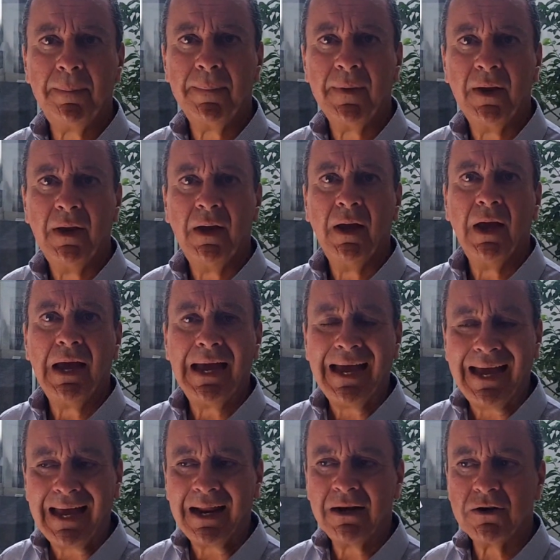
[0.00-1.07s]
Oh wow!
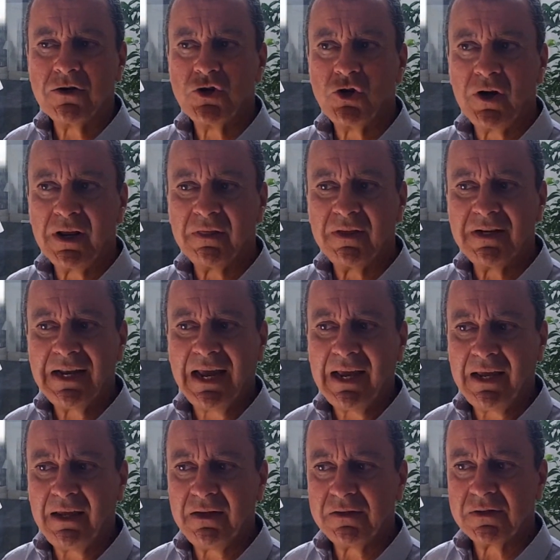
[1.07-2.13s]
And during the
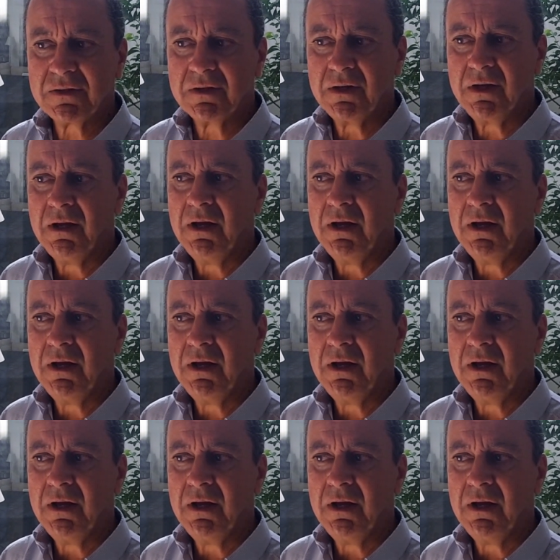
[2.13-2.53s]
days